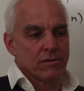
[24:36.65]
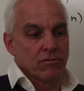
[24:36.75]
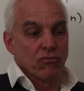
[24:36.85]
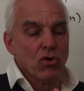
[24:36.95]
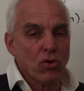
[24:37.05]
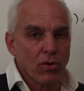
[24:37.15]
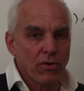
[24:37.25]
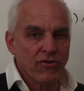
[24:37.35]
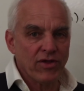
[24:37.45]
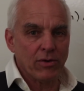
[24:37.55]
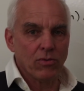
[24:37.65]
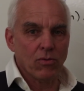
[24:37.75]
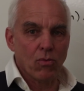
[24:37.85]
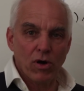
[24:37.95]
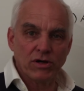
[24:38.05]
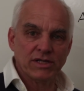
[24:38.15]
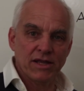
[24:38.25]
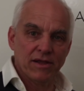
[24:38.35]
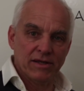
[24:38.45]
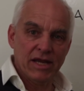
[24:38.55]
rules that worked
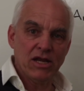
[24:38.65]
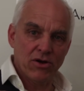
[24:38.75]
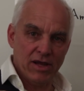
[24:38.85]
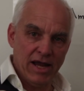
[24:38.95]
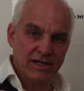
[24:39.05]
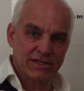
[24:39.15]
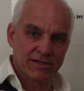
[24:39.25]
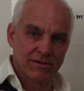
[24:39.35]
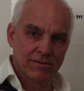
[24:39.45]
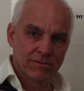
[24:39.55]
in the linear case,